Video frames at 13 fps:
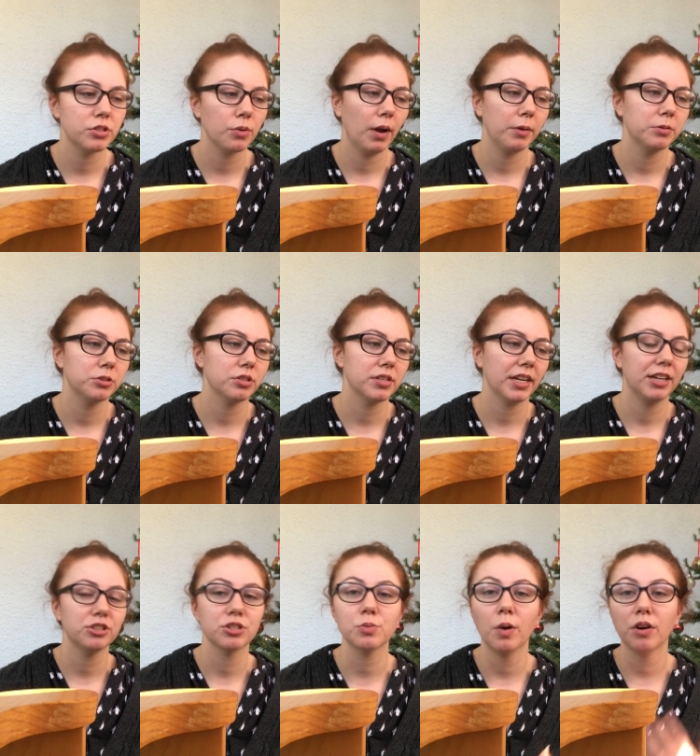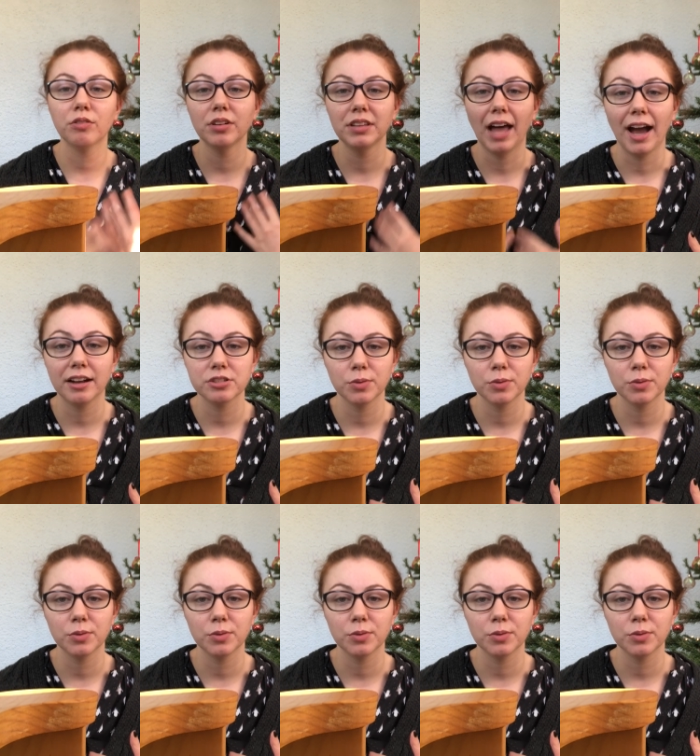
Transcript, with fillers: So I was just like, I just want to relax.